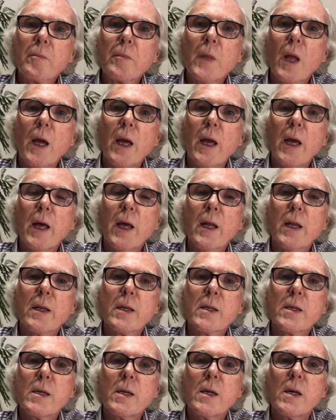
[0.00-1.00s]
And
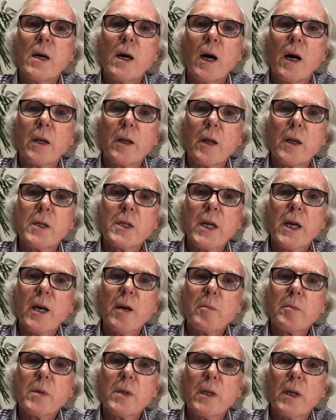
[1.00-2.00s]
on
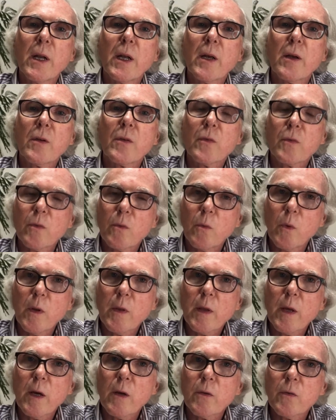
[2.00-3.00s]
Untapped, it has
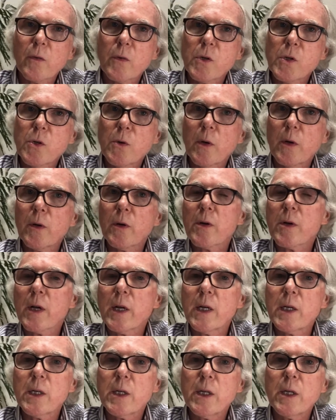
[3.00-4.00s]

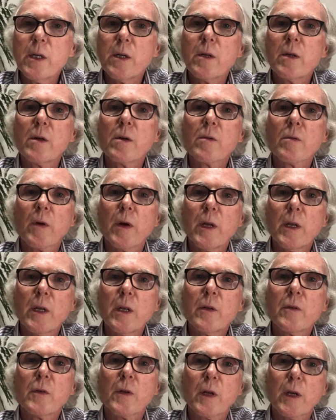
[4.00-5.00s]
1,219
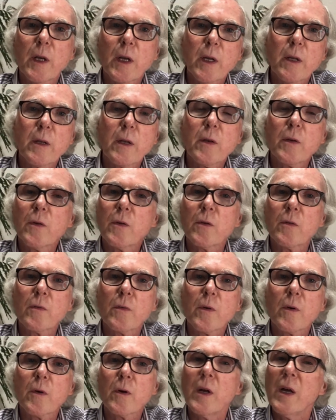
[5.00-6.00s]
ratings, and again, this is
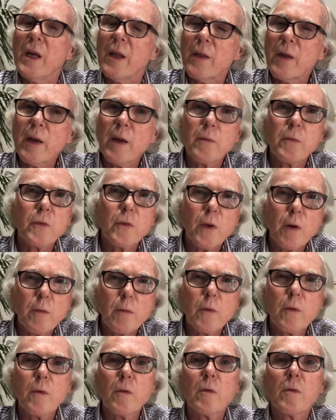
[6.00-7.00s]
for, they have
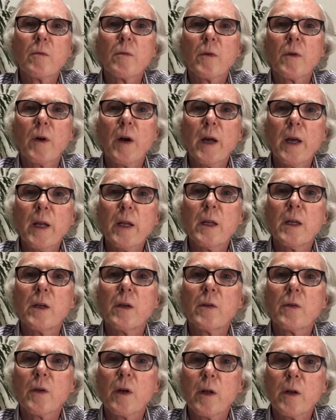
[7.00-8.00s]
several
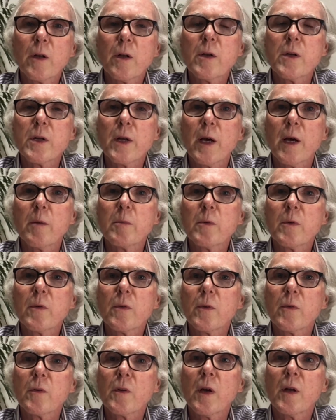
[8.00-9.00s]
varieties on Untapped, so
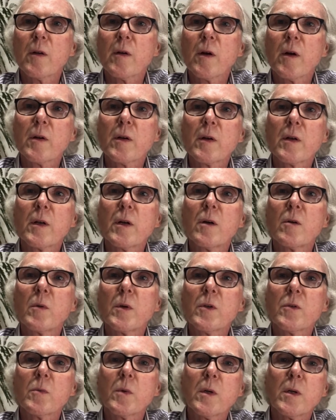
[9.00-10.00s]
it's kind of hard to tell
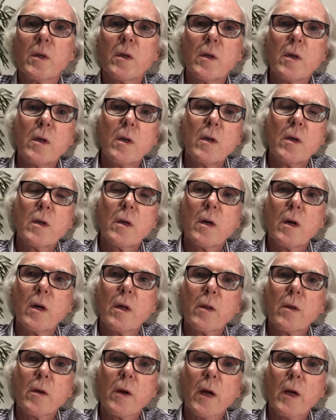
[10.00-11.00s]
which one
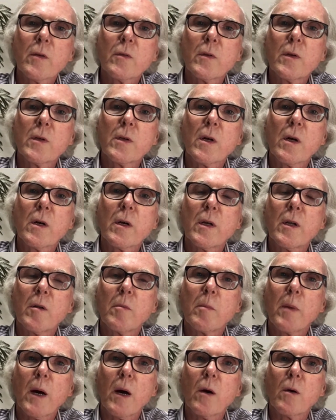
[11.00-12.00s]
they're actually talking
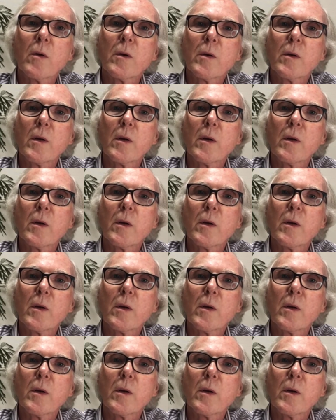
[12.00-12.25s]
about.